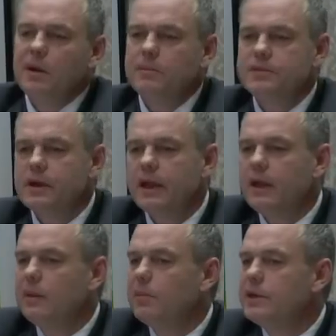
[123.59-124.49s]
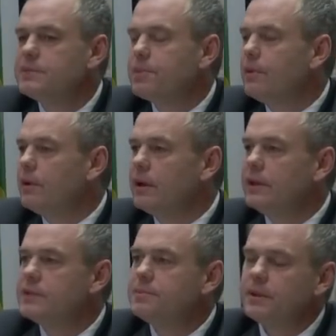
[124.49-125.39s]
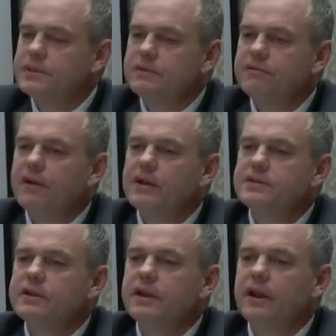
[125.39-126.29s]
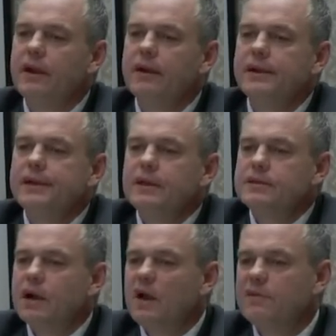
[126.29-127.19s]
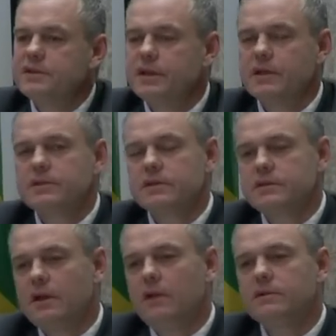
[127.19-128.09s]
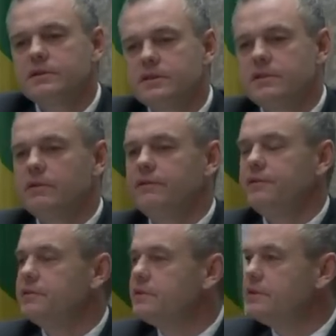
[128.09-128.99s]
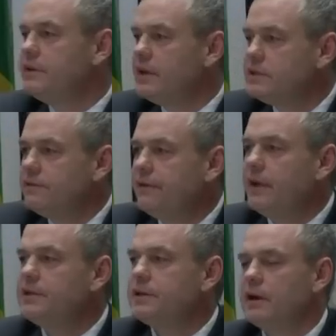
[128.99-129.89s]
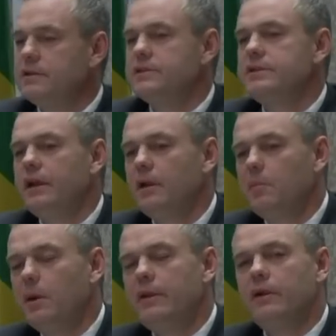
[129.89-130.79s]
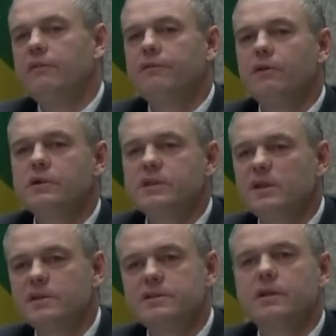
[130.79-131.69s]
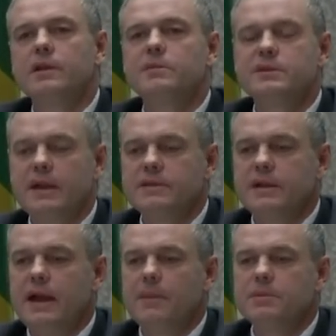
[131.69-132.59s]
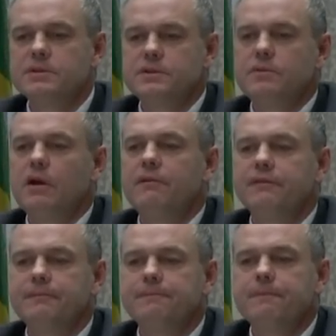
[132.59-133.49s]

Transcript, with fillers: Mom drinking and breached parole, kids placed in foster care. Trial for sexual assault, sister refuses to testify, charges state on brother. Unfortunately, a circumstance that happens too often.